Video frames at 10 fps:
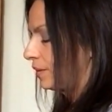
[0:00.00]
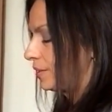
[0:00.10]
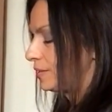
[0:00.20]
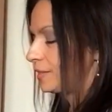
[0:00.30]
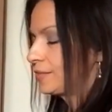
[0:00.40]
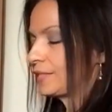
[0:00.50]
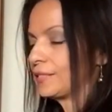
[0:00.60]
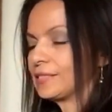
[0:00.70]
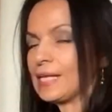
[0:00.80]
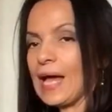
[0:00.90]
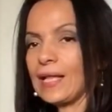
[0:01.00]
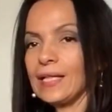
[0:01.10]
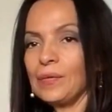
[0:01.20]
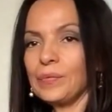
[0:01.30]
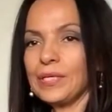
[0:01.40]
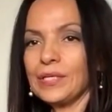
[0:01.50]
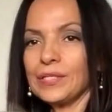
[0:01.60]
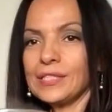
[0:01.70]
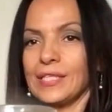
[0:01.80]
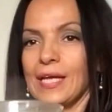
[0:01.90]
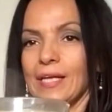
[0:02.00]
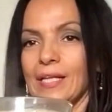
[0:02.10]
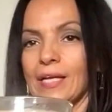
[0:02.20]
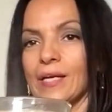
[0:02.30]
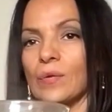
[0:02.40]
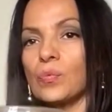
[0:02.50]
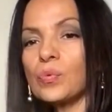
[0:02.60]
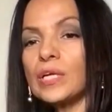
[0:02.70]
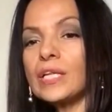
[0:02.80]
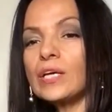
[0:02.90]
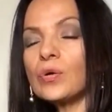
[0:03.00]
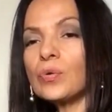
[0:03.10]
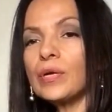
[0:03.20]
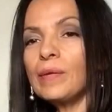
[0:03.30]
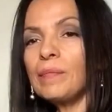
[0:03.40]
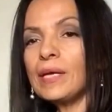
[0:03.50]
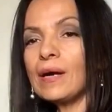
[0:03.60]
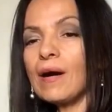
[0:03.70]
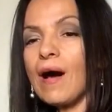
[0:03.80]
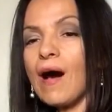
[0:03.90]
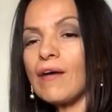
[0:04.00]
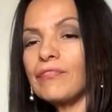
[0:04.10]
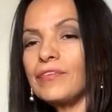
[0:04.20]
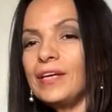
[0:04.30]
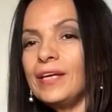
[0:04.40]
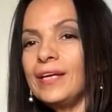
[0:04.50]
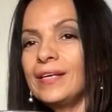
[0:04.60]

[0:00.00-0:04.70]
there. This is exactly what it looks like a really creamy coffee,